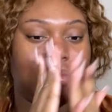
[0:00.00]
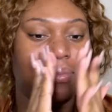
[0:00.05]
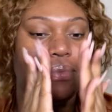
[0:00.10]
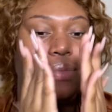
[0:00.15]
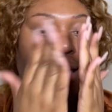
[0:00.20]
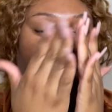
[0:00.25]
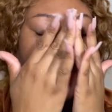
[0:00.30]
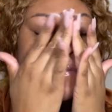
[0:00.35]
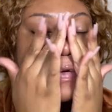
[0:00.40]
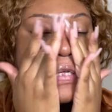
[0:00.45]

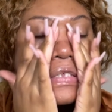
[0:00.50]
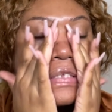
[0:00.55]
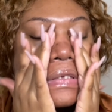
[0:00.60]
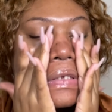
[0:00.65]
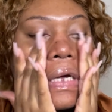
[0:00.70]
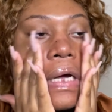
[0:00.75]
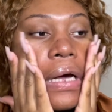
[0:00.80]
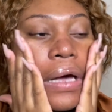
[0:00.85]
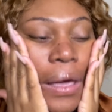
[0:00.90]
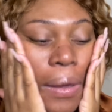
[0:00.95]
Every
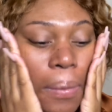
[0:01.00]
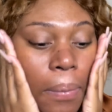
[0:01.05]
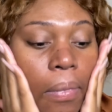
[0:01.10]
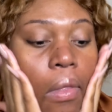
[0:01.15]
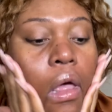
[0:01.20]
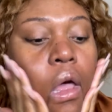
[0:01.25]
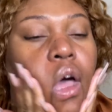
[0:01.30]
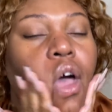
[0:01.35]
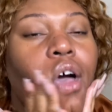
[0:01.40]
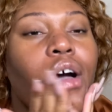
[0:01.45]
time
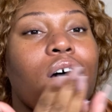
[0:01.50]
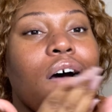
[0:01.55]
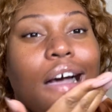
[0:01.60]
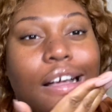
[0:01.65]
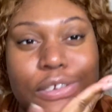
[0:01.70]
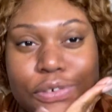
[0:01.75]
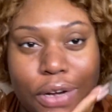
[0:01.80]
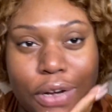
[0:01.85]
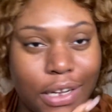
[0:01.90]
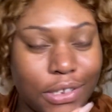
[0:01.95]
I
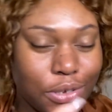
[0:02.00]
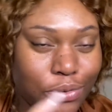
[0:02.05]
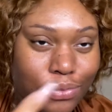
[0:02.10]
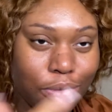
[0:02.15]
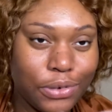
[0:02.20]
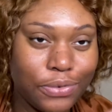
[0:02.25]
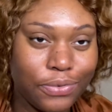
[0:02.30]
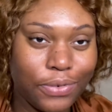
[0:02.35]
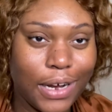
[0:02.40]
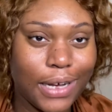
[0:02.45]
try to
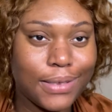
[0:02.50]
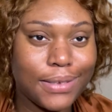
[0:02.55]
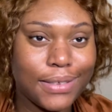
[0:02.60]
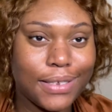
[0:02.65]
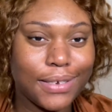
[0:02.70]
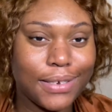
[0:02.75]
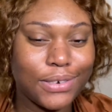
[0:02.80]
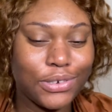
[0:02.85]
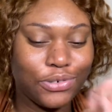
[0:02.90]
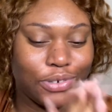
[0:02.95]
run right,
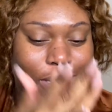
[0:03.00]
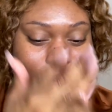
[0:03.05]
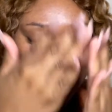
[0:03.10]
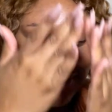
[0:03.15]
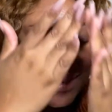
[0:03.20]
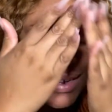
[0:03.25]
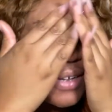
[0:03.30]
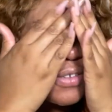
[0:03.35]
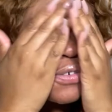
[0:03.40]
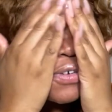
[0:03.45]
there's
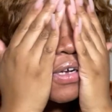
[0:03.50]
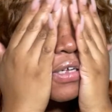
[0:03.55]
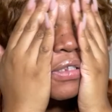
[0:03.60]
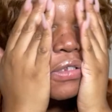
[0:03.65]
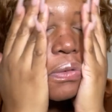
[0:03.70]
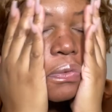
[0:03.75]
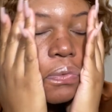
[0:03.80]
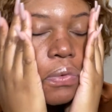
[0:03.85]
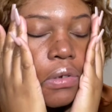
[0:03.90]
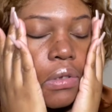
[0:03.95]
trials. I try
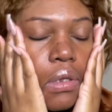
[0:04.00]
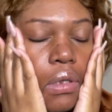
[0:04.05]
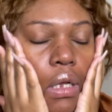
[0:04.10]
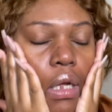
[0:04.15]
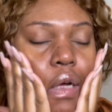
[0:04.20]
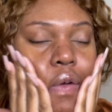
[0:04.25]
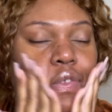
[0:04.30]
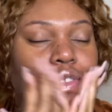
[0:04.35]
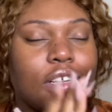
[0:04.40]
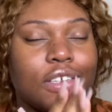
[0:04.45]
to run
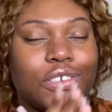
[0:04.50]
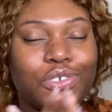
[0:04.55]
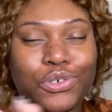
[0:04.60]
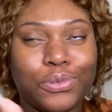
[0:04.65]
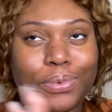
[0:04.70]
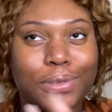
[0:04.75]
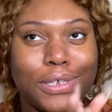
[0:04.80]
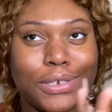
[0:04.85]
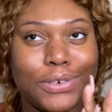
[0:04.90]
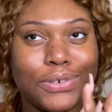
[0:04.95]
left, there's
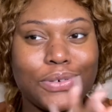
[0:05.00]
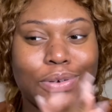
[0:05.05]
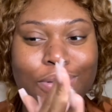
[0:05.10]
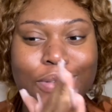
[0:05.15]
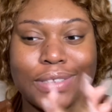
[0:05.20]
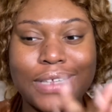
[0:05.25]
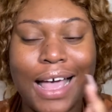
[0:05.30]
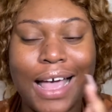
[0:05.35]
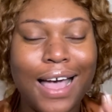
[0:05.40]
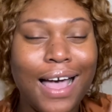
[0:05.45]

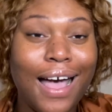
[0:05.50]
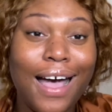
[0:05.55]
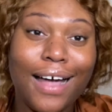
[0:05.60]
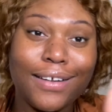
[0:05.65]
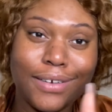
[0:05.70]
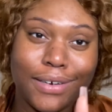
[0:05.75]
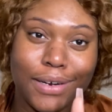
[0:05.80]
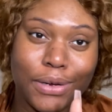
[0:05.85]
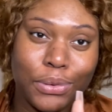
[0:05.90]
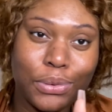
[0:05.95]
tribulations. And
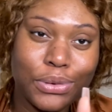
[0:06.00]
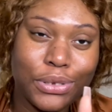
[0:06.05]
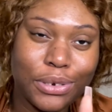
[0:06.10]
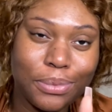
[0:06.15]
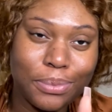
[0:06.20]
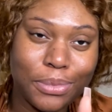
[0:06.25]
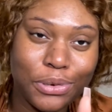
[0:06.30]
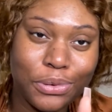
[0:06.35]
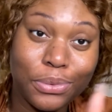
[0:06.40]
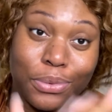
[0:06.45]
then I go to the
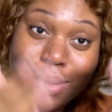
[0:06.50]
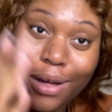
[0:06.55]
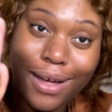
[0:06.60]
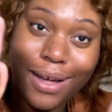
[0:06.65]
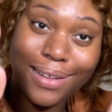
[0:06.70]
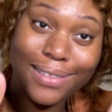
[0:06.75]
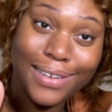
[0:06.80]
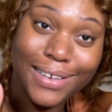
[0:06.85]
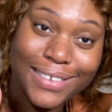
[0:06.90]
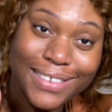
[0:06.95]
middle
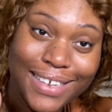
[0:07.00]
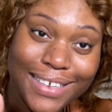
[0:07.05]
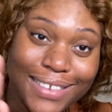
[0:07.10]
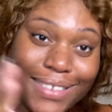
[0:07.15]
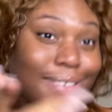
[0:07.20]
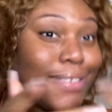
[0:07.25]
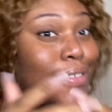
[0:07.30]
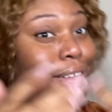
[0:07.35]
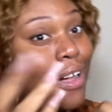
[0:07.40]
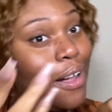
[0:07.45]
and there's their
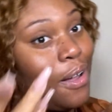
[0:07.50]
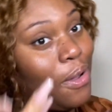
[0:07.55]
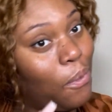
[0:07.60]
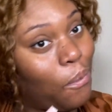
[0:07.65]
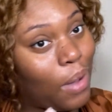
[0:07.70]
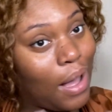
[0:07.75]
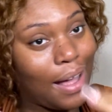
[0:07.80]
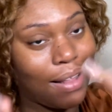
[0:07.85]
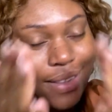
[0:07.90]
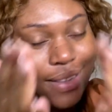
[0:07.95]
sister.
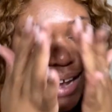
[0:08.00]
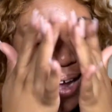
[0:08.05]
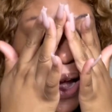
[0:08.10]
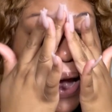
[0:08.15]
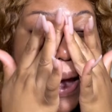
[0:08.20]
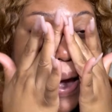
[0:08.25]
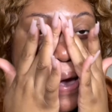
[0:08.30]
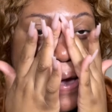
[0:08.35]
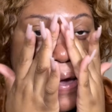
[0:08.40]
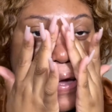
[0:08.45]
Wahala.
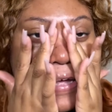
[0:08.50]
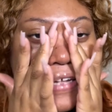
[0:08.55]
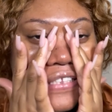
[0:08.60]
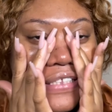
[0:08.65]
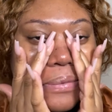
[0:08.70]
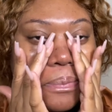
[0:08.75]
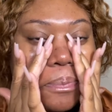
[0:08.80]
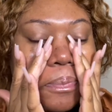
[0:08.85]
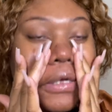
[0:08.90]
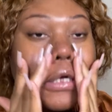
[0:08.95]

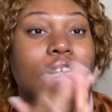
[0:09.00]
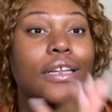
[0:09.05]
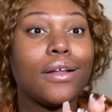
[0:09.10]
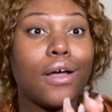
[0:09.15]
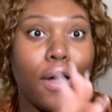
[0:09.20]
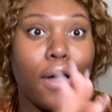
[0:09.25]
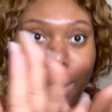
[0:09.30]
It's been